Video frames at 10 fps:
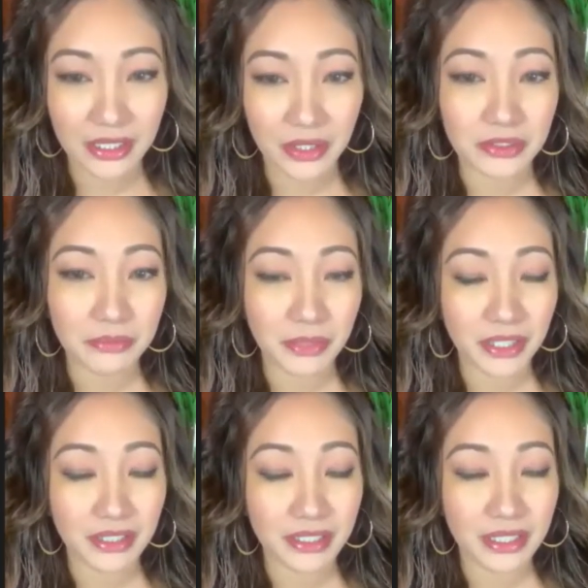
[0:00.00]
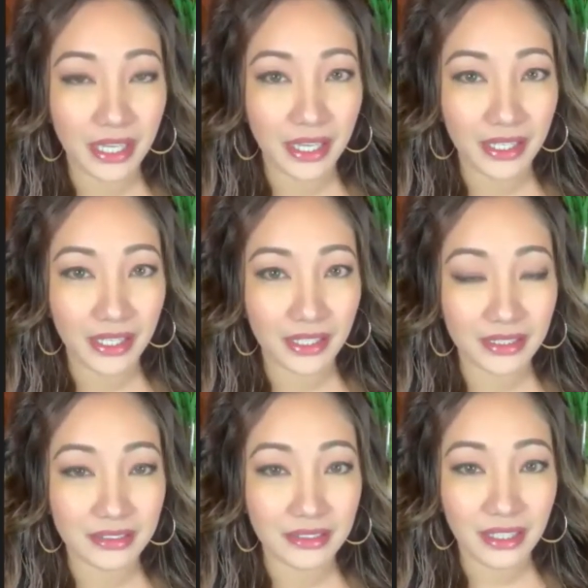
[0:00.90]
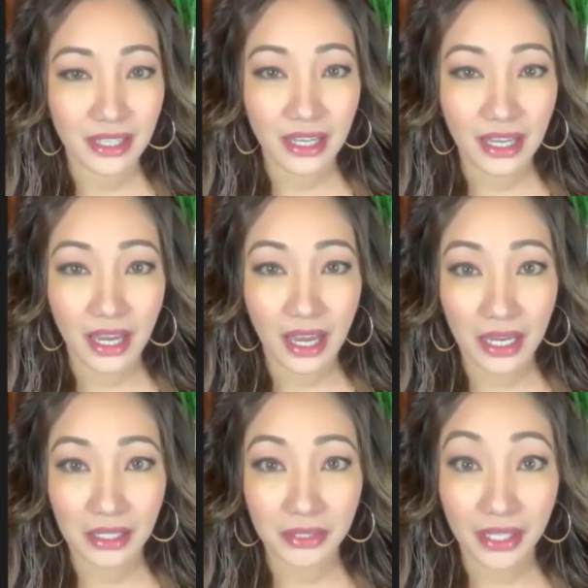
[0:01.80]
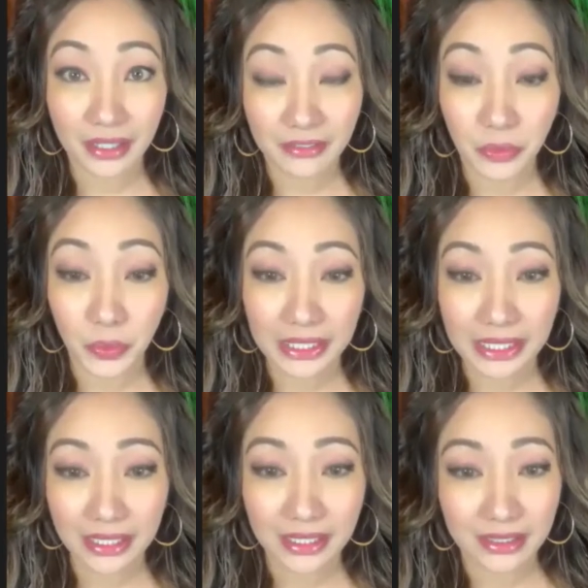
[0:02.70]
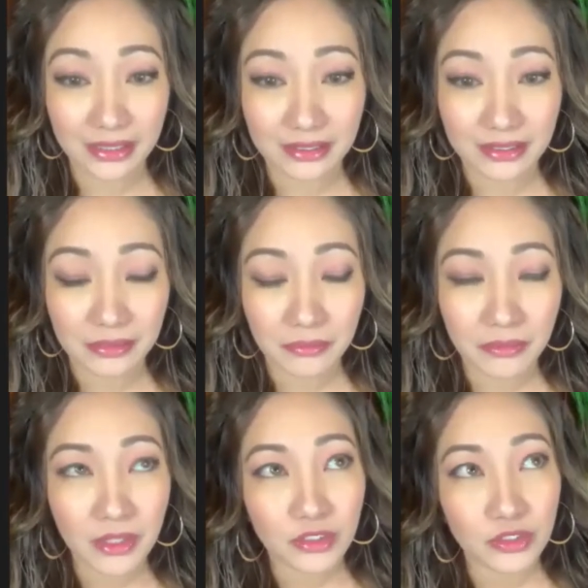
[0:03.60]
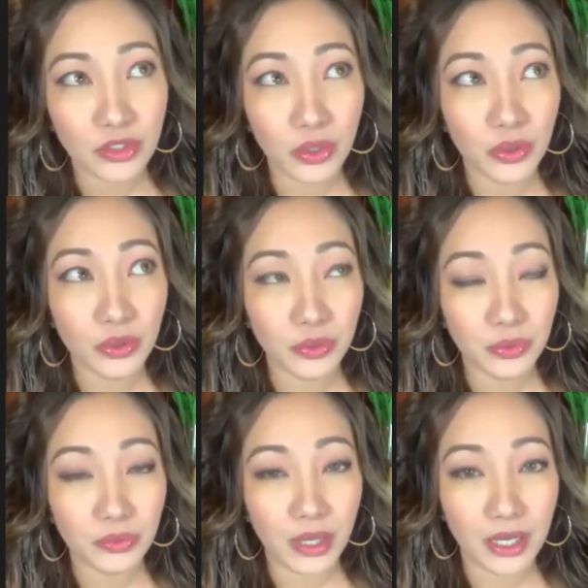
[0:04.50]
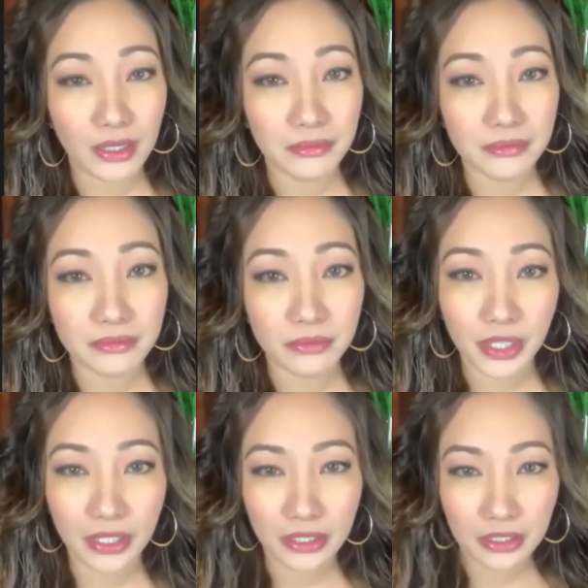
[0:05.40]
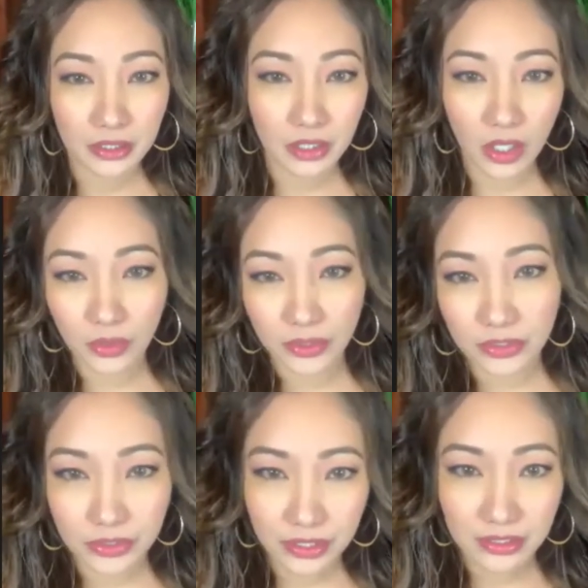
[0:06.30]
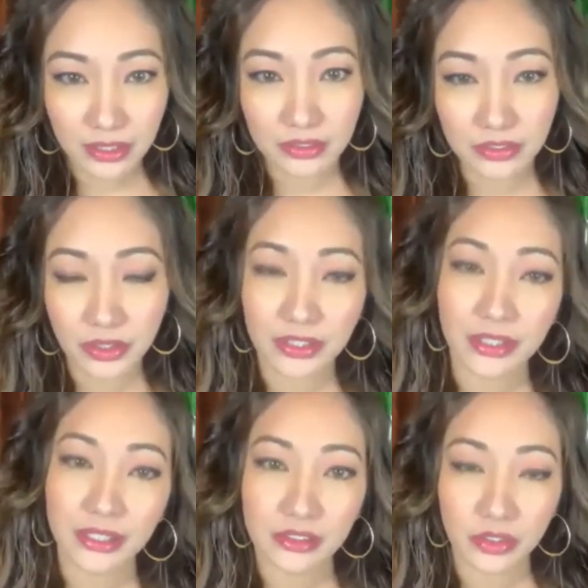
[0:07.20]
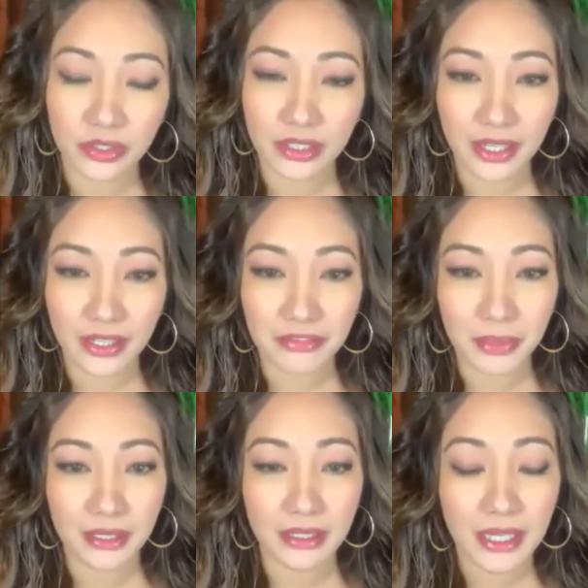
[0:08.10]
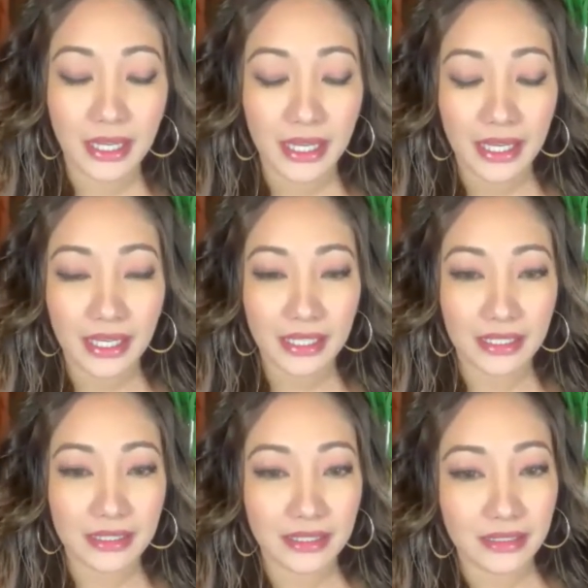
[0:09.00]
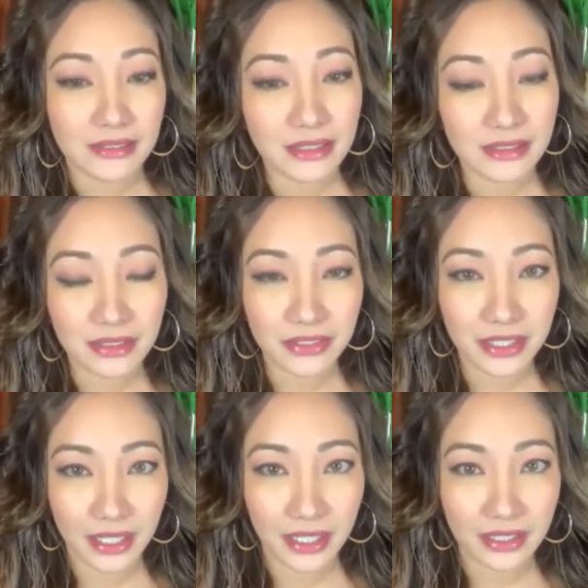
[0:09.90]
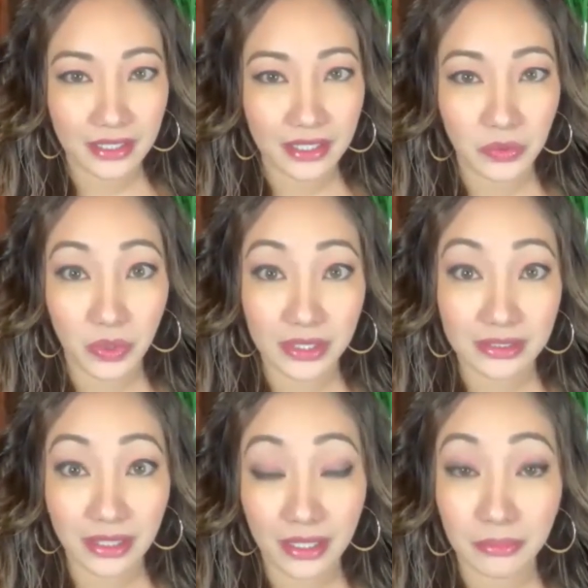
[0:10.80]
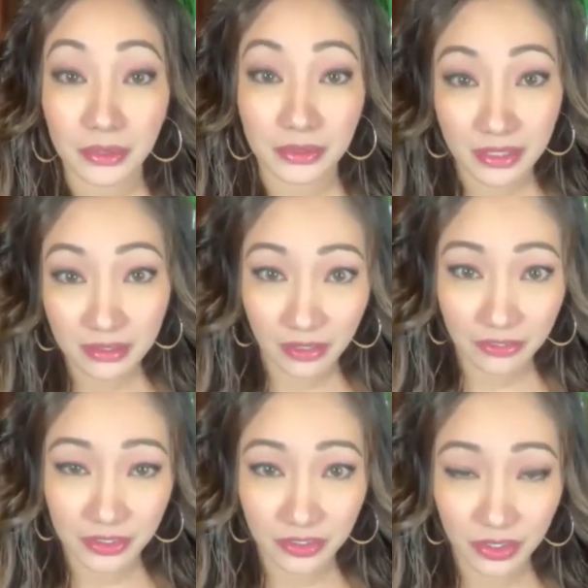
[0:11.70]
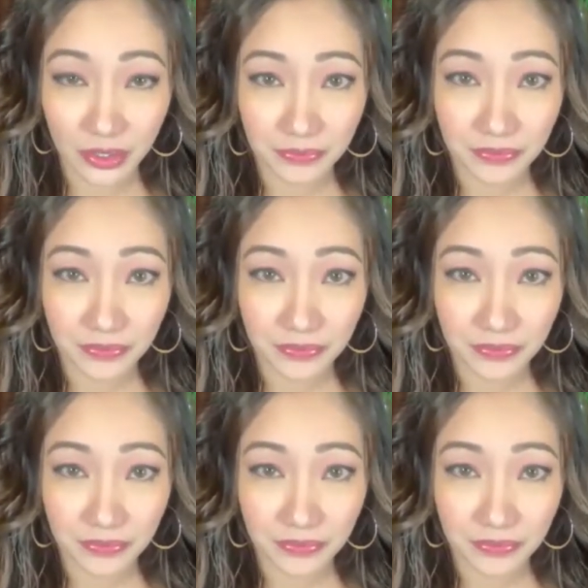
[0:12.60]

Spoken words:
He was married and he had four kids. So we're not going to go into details during like his early life, but in 1979, he was a police officer.